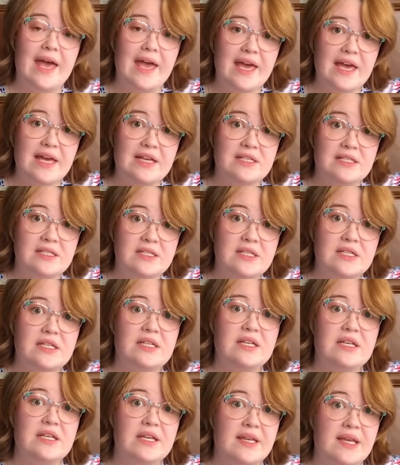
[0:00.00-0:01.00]
And
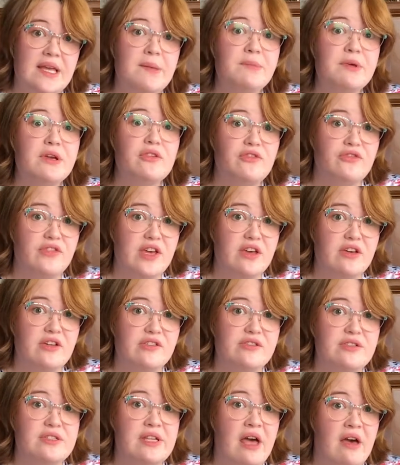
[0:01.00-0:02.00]
keep your
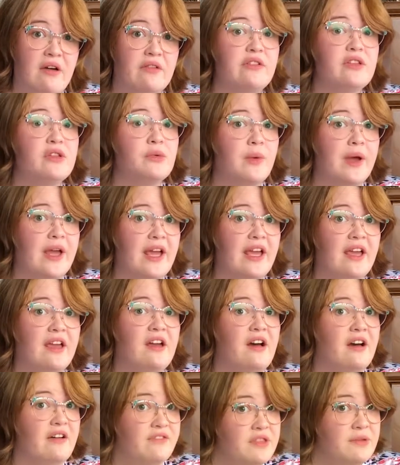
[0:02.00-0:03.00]
fingers out of the way
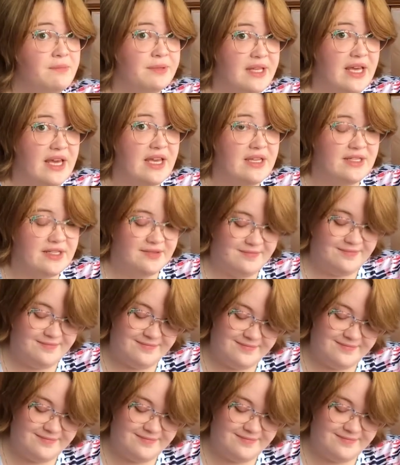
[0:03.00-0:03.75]
of the blade.